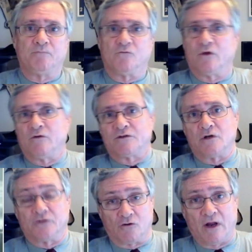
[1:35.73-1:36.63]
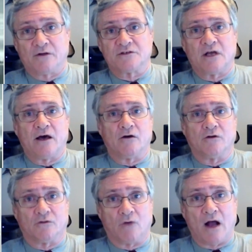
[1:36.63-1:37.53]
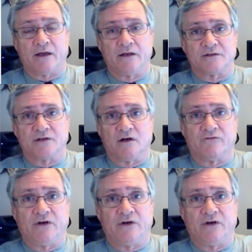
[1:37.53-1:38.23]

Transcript: whether it's on the ground side or on the rocket itself,